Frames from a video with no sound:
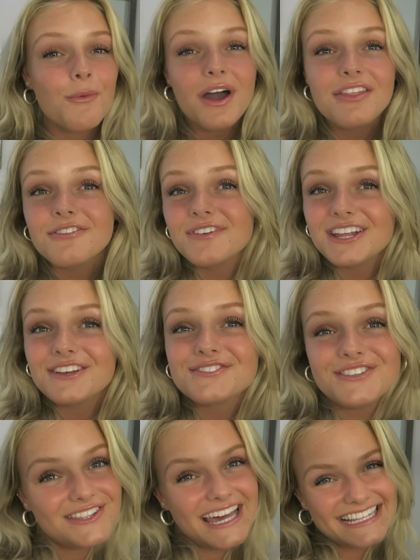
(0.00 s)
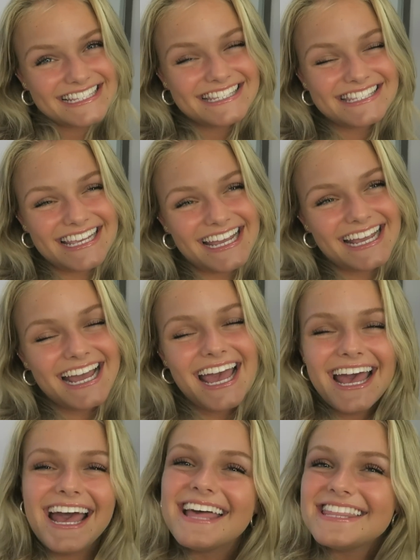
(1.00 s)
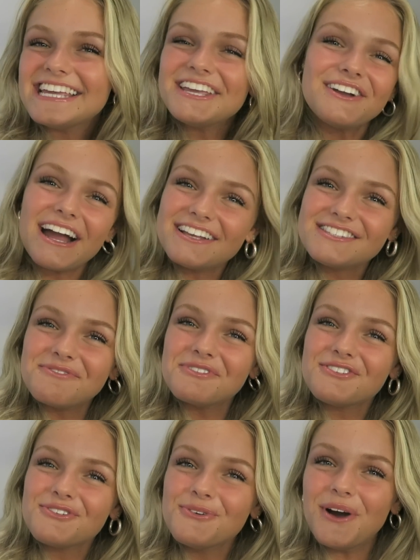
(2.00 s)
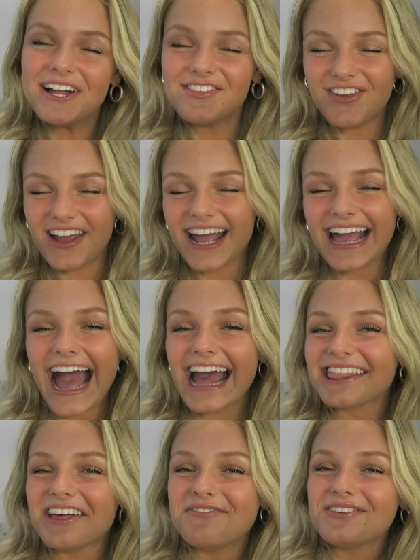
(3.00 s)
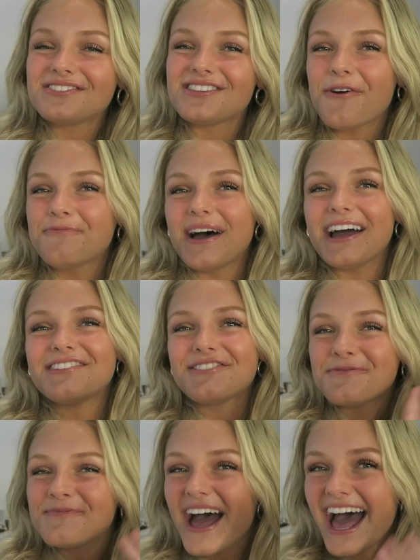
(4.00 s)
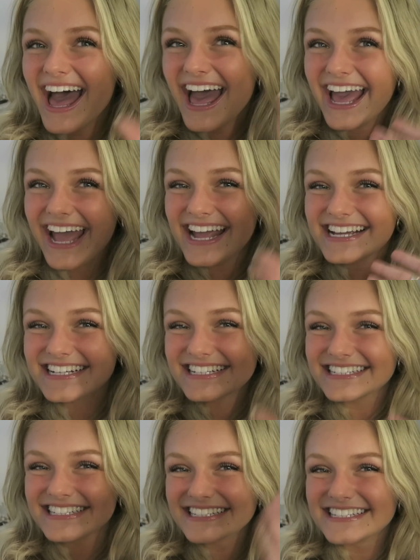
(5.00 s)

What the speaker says: what other videos you'd like to see. Thank you guys so much for watching. I love you so much. Bye!